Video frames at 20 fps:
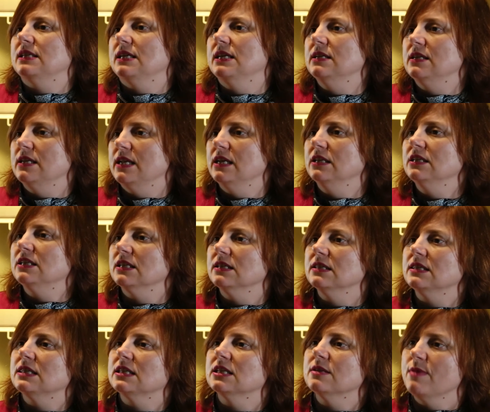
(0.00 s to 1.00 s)
in
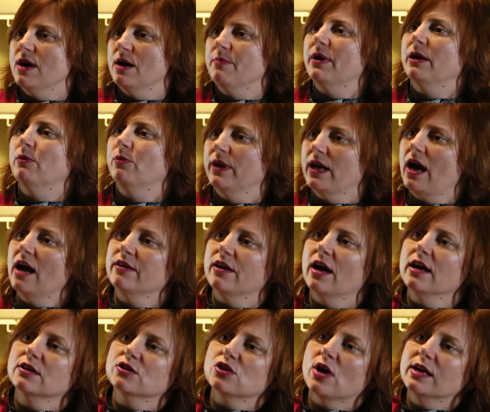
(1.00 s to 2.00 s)
Indian cinema, but
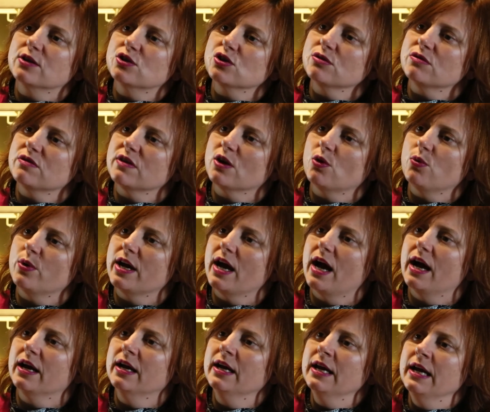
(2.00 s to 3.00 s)
I do think we
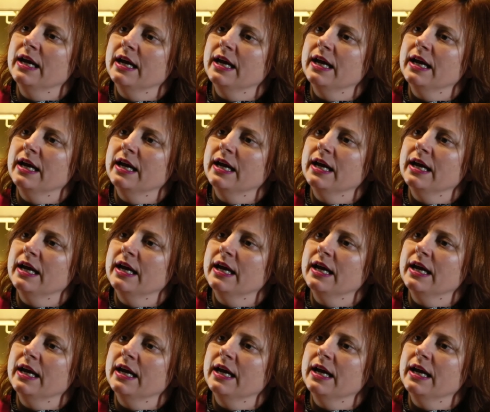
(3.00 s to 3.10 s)
are